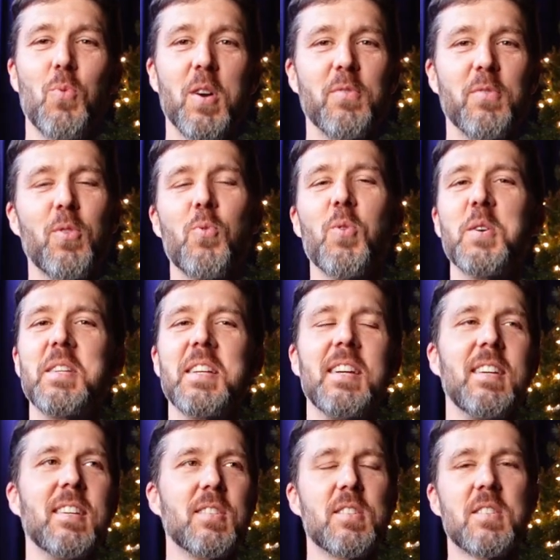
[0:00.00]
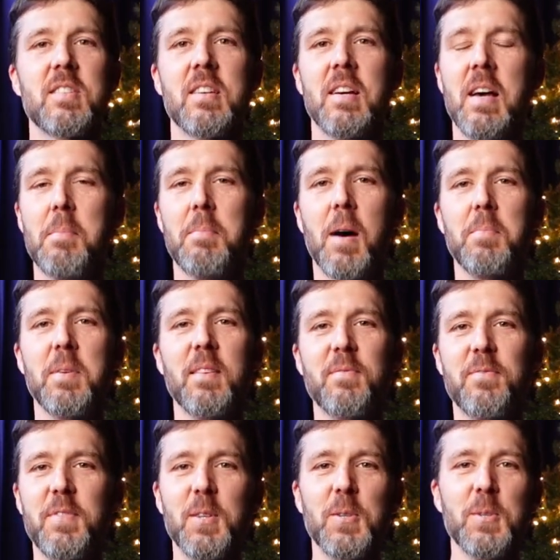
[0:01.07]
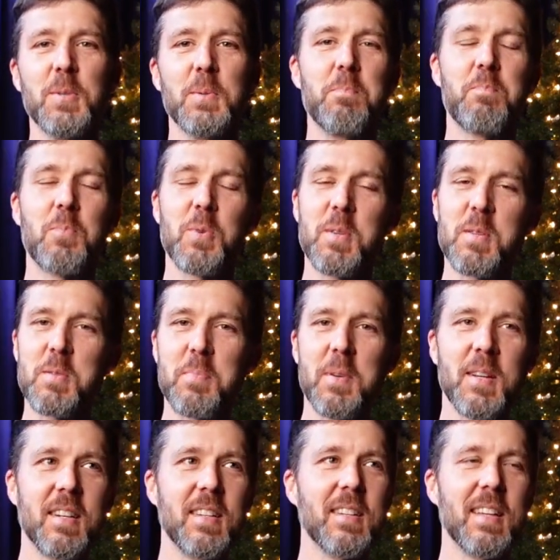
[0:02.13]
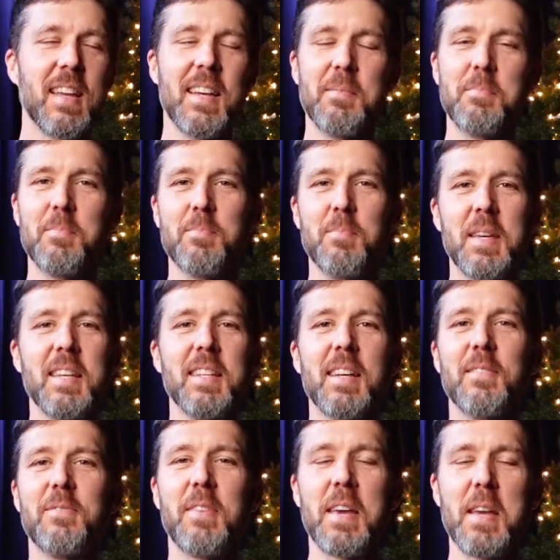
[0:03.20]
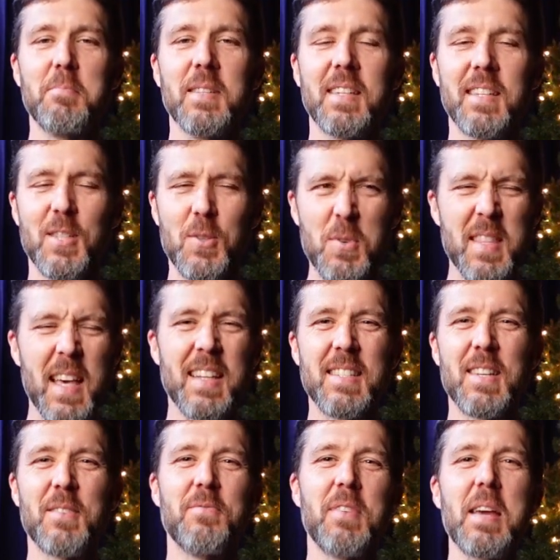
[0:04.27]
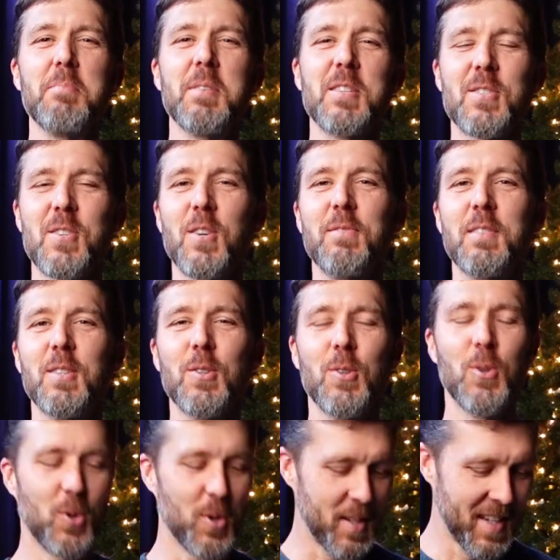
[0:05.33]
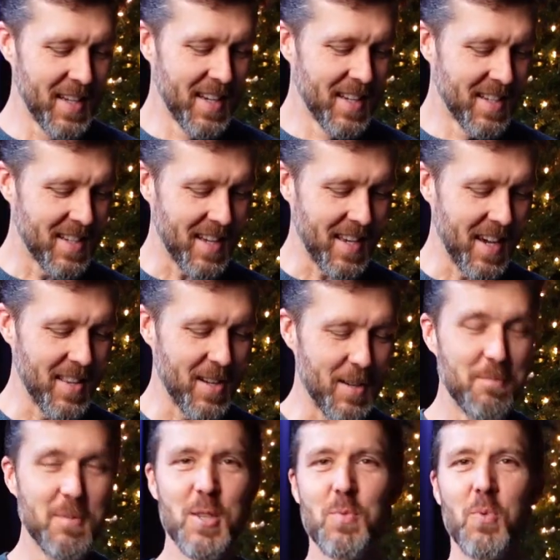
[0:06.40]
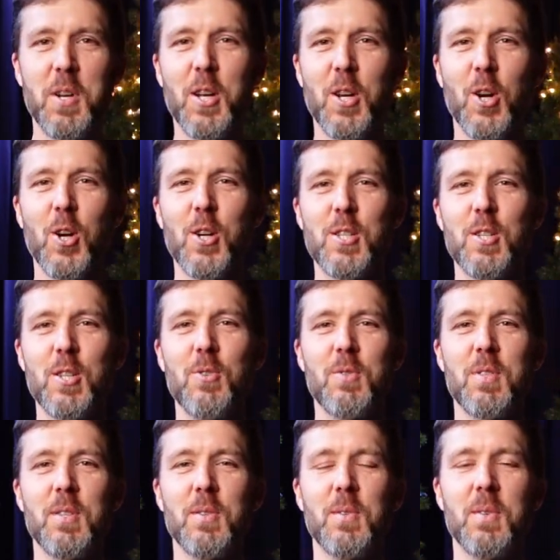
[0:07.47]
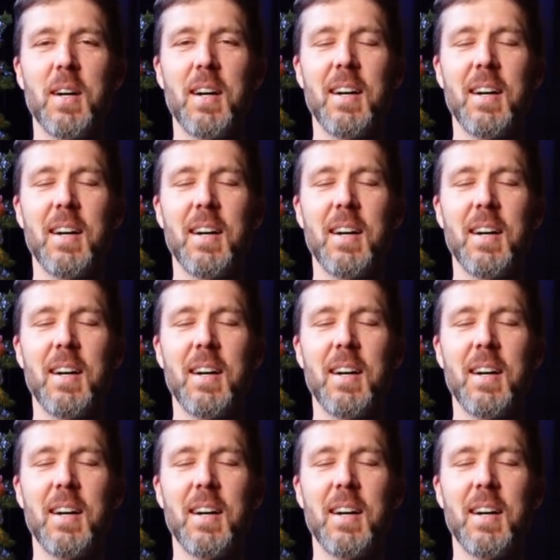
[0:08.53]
wonderful word to hear, just about being filled with the Spirit and being a family, doing that as a family, serving the Lord together. Just want to encourage you to